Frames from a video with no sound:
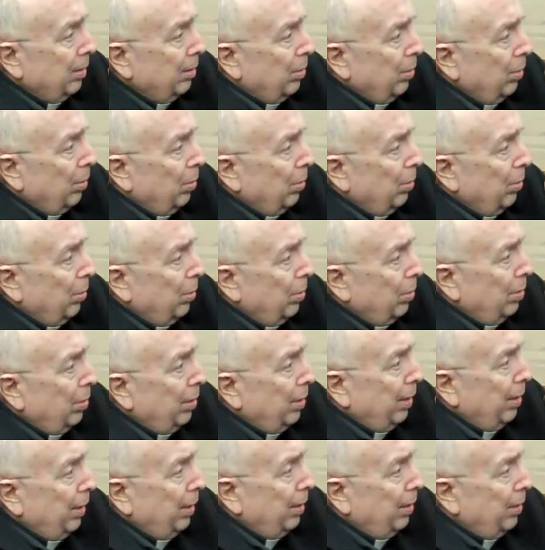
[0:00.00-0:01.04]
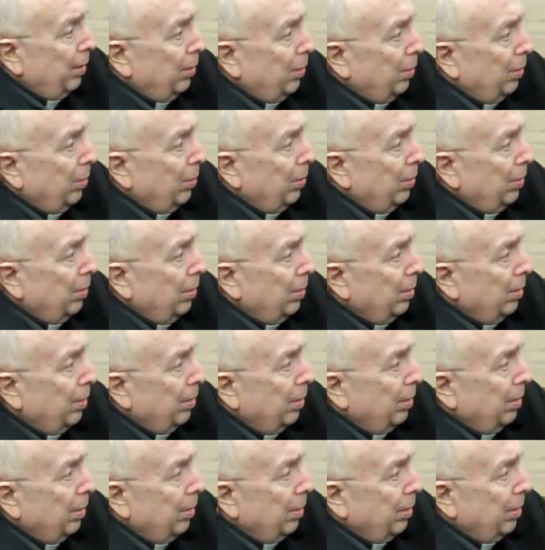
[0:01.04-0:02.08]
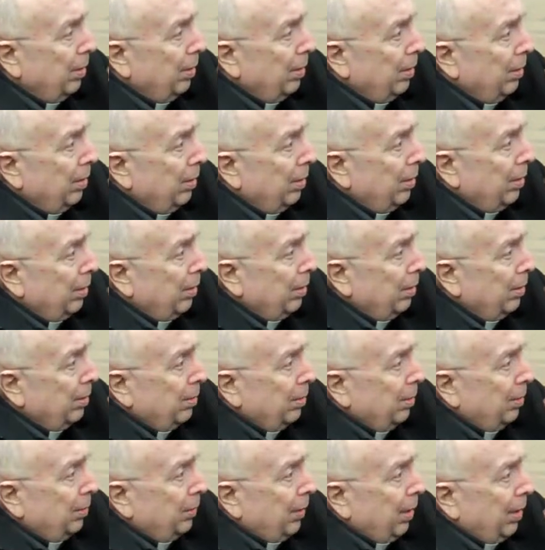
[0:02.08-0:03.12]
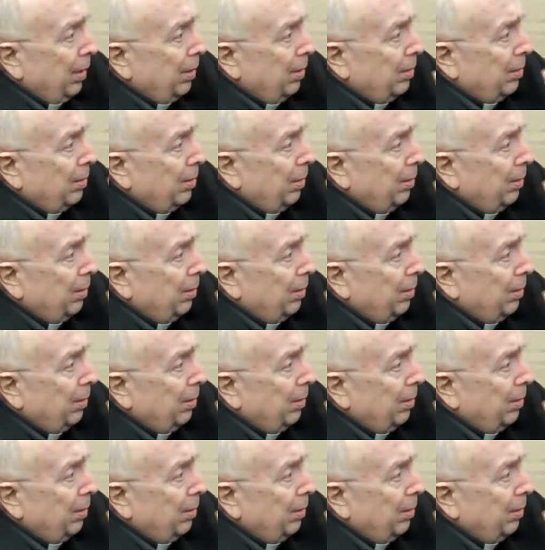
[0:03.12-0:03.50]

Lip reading: To lead you, sometimes,